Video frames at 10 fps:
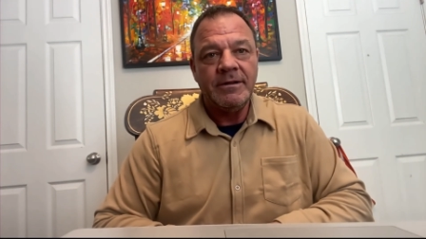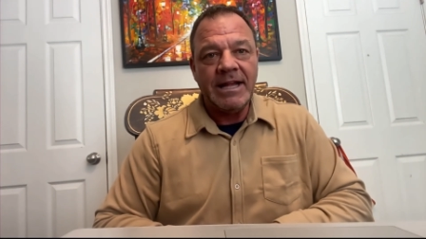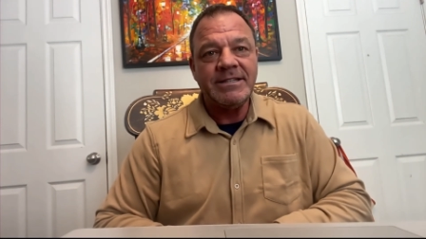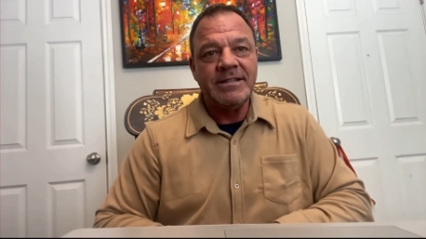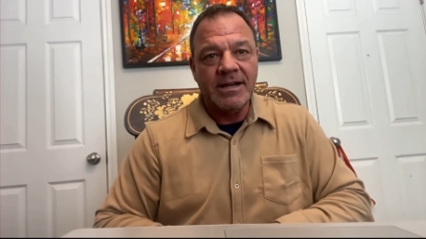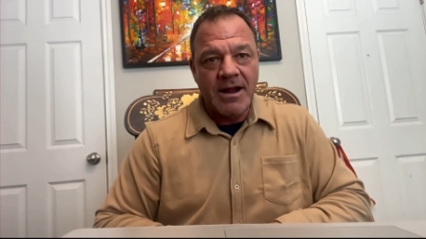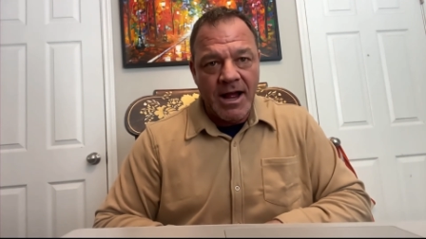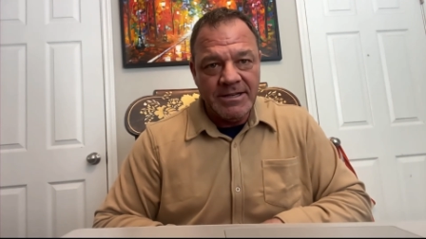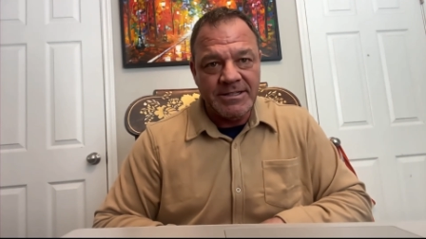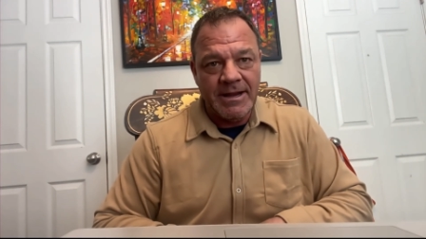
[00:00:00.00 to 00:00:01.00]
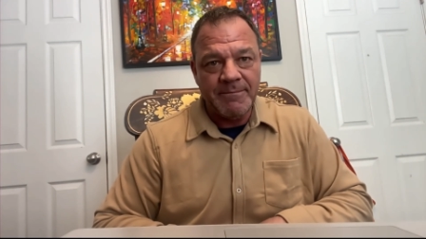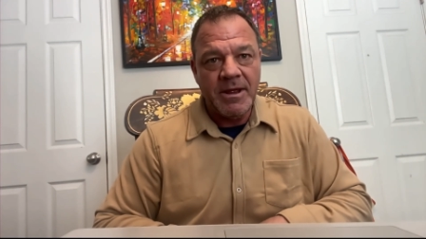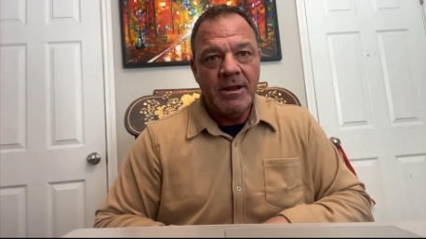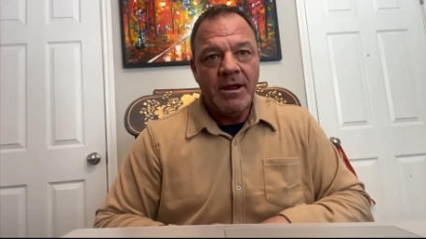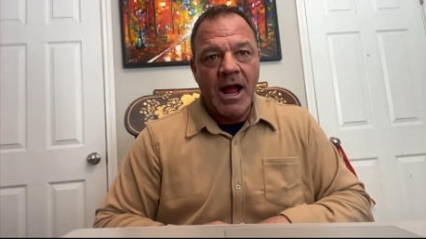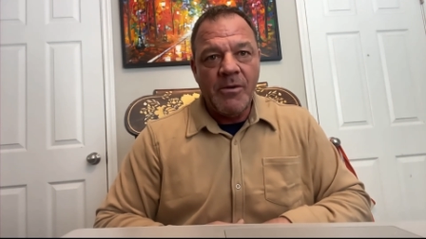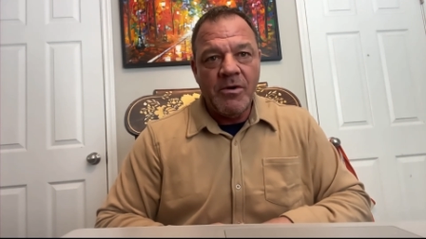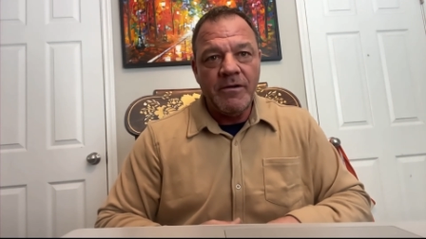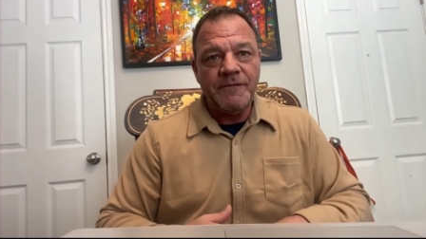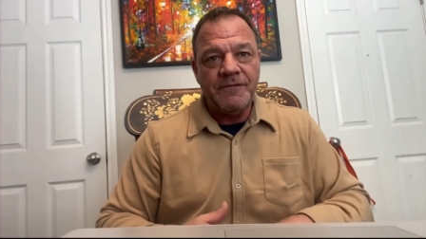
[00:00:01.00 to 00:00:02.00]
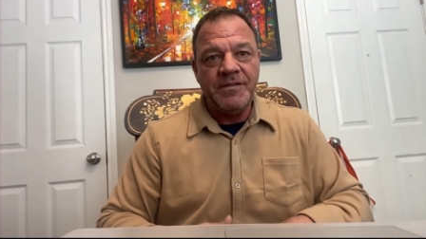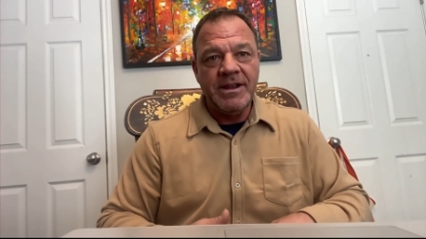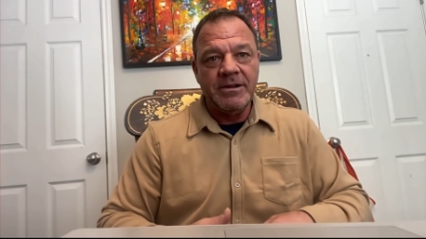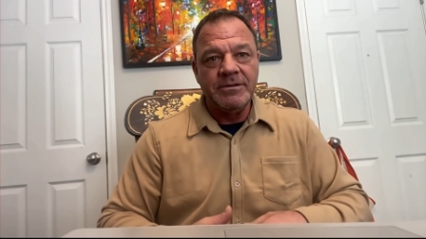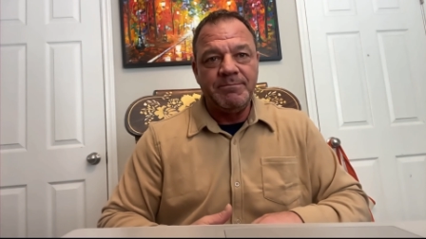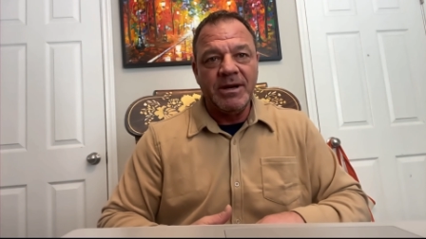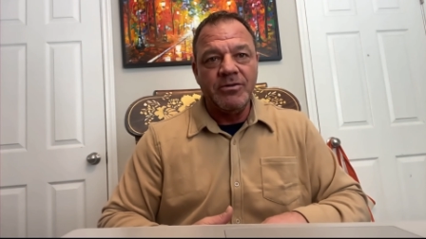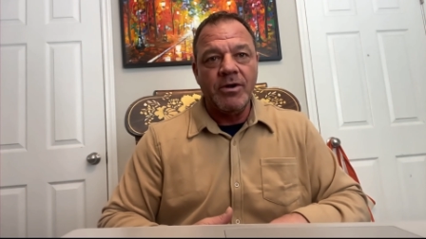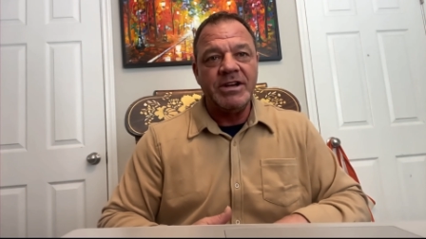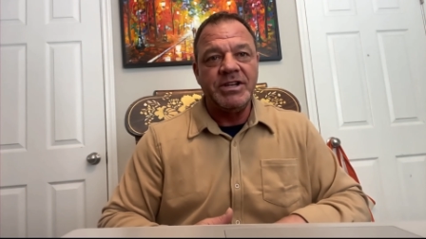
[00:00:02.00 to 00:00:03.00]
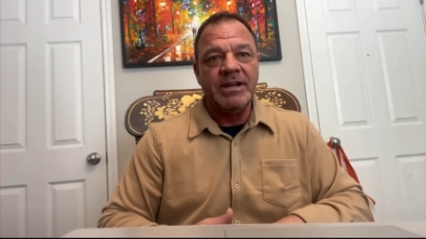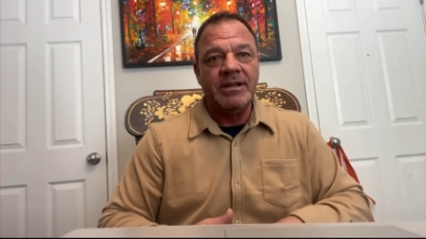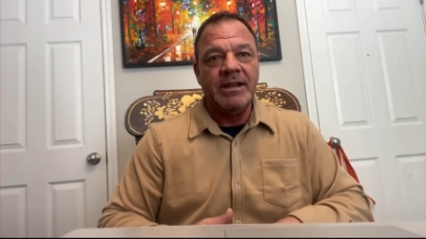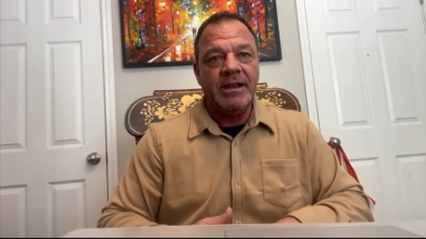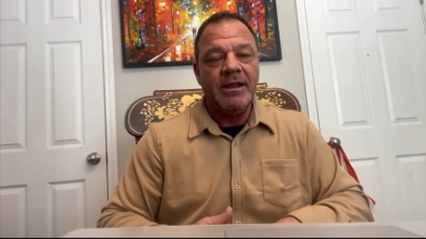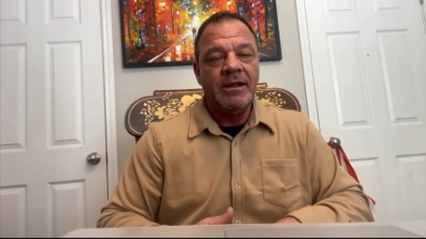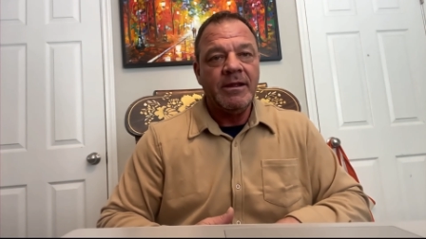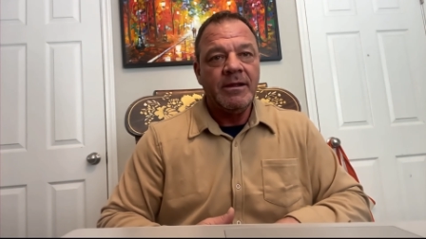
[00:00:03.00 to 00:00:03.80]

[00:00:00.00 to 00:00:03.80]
That's the concept. I won't feel begrudgingly